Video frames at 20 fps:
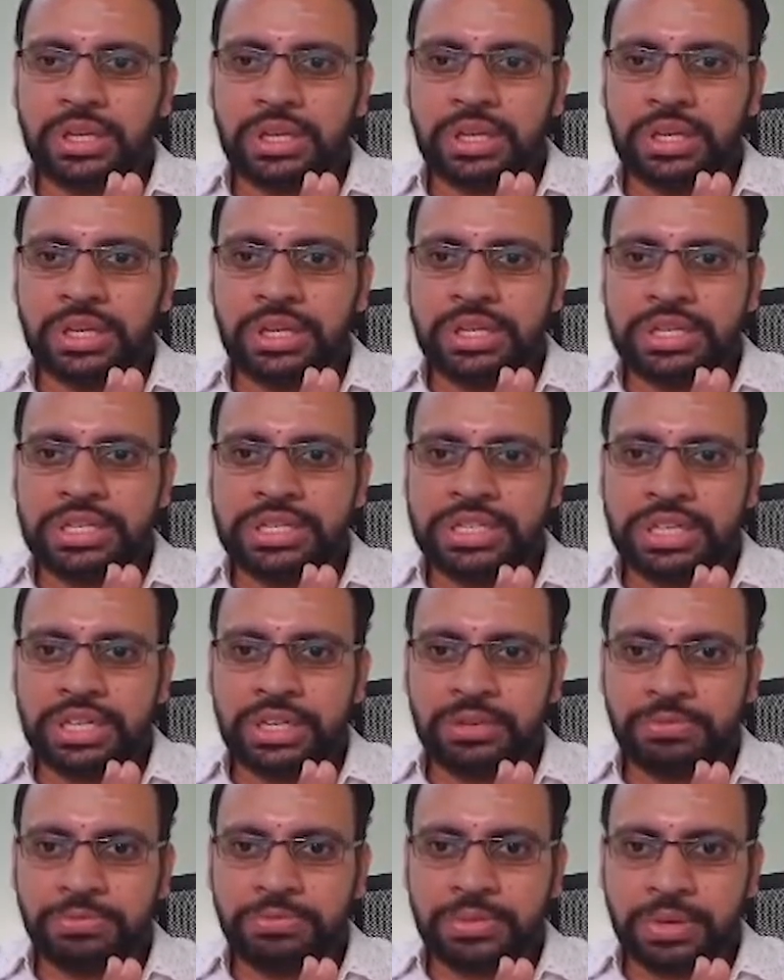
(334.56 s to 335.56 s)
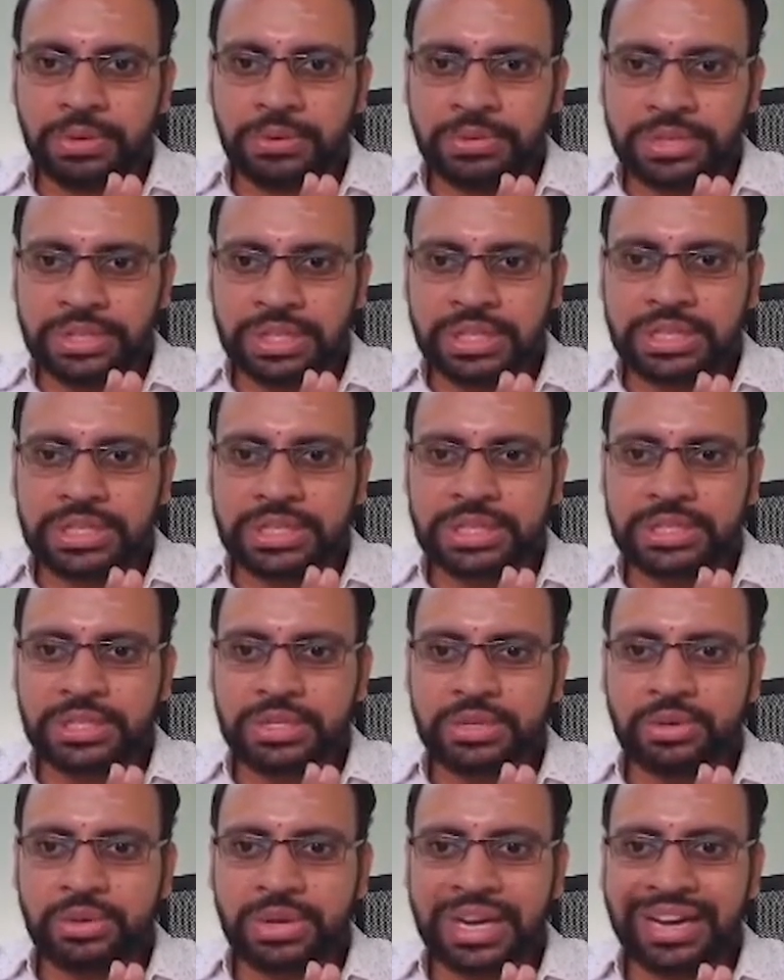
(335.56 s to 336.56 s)
Instead of now this,
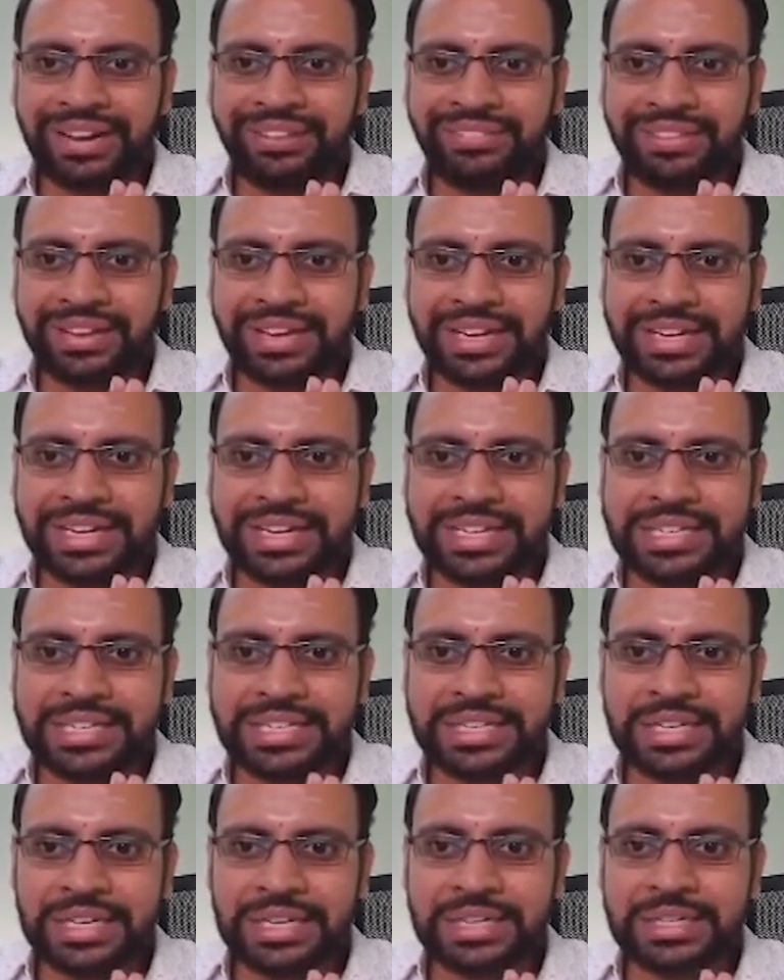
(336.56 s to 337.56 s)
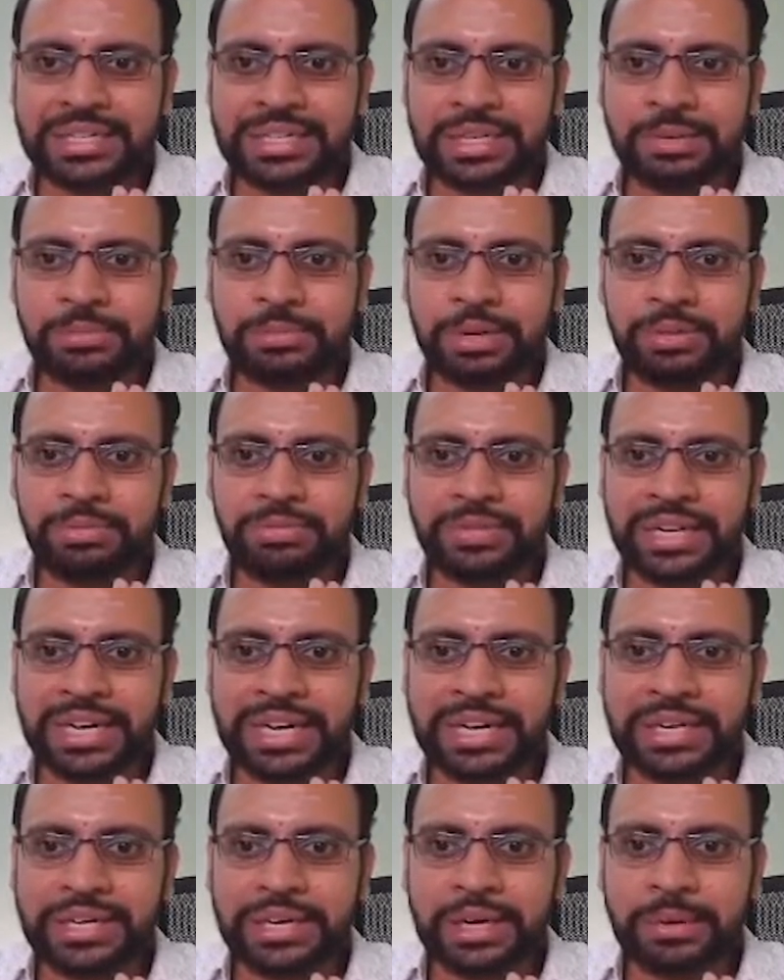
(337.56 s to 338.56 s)
you have an additional term of
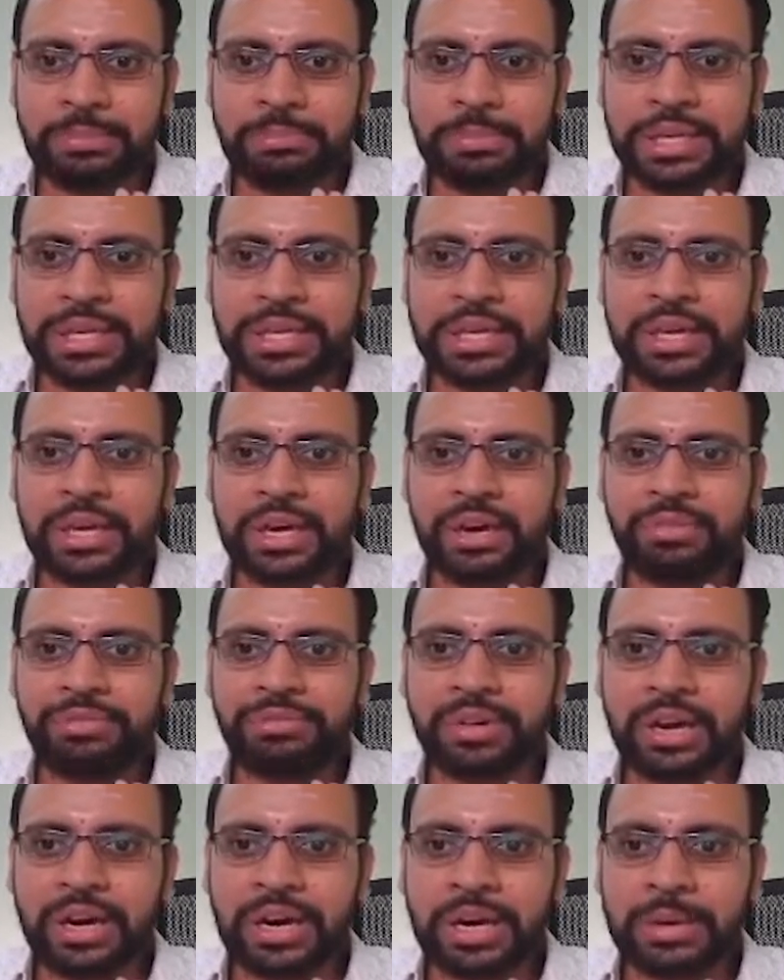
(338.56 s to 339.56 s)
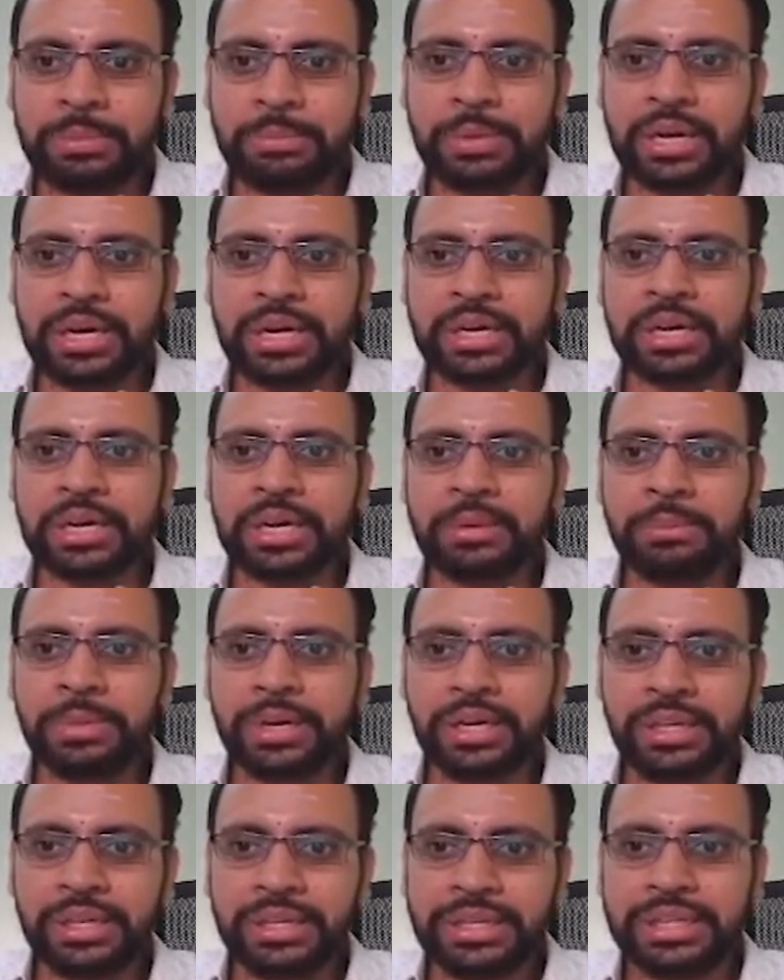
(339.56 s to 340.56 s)
delta b of r bar
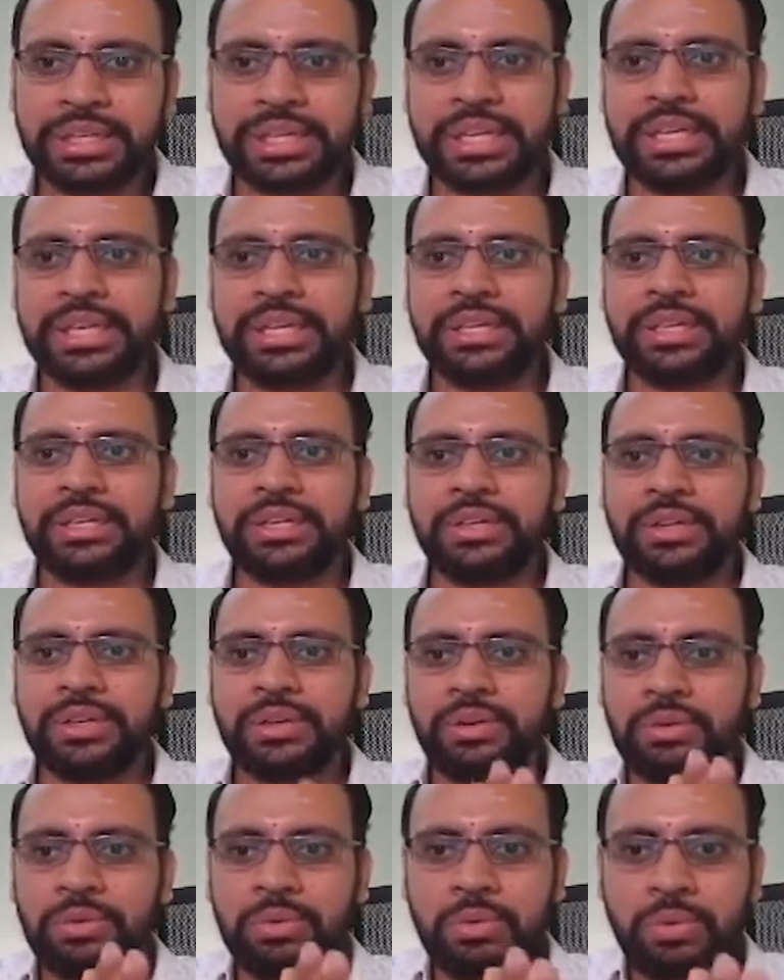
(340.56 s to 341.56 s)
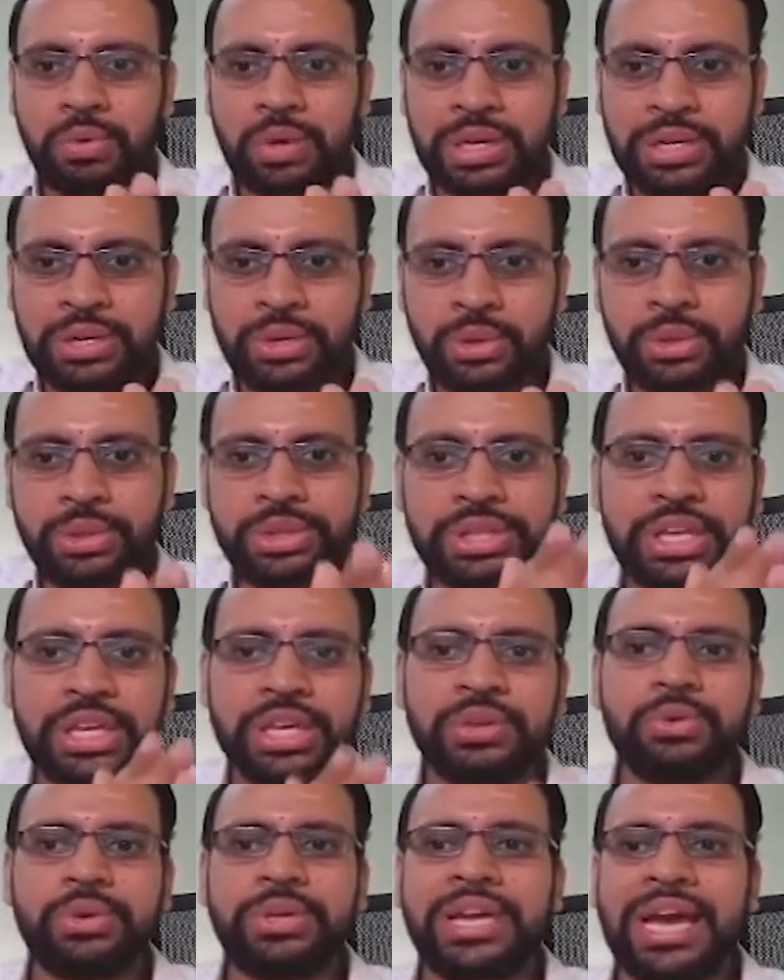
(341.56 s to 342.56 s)
comma t. What do you
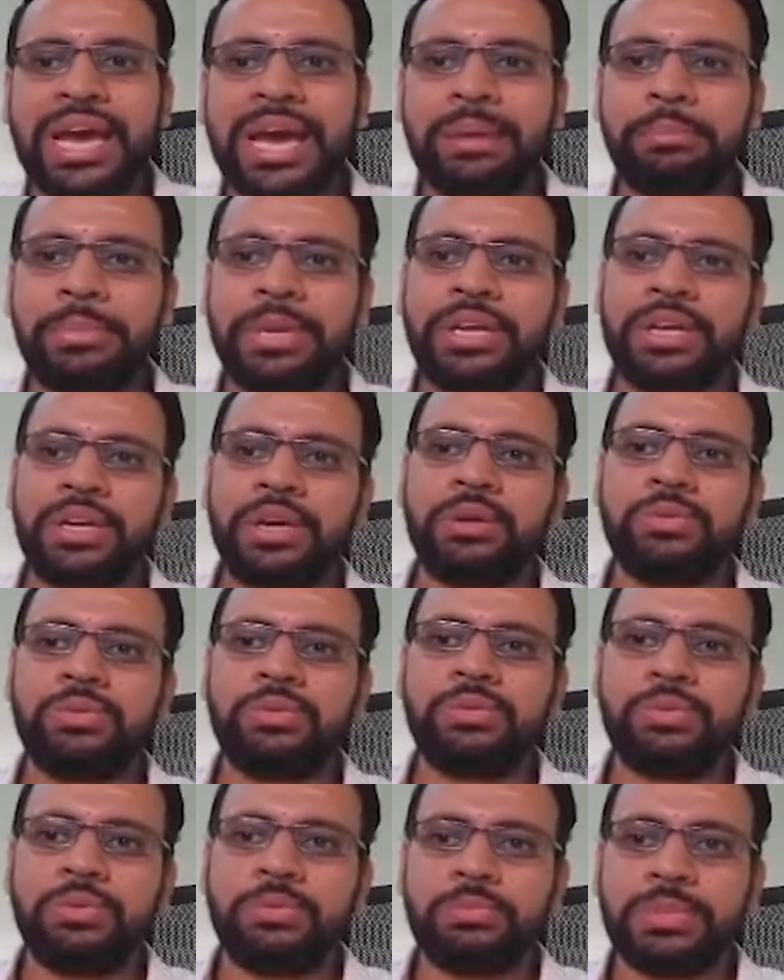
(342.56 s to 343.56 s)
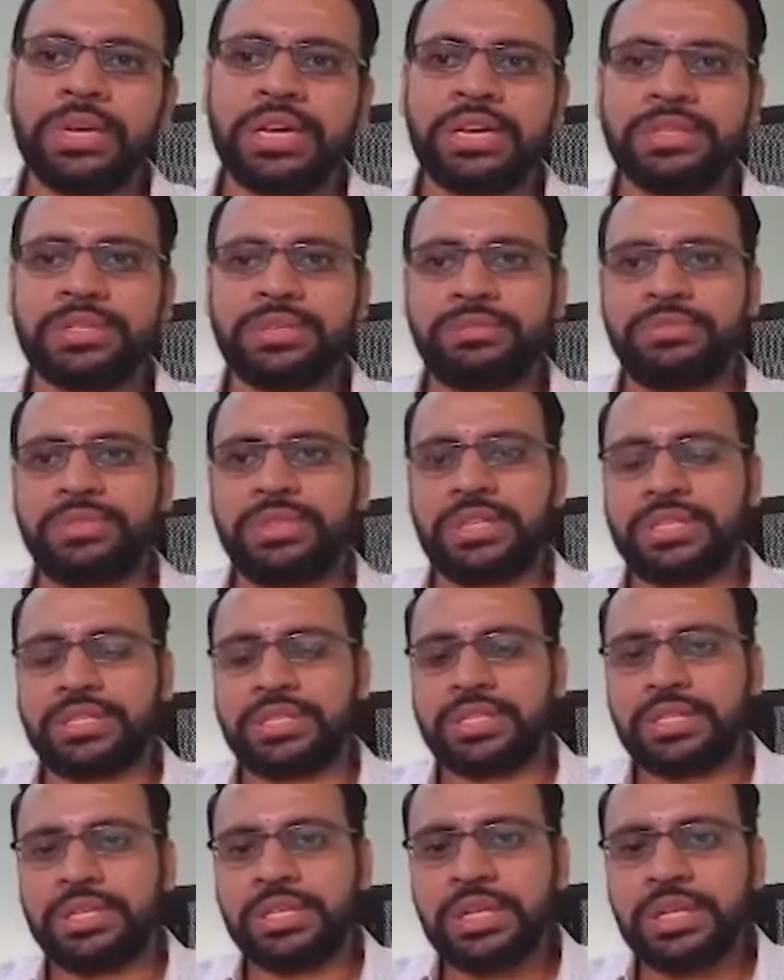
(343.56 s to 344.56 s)
think would happen now because of this?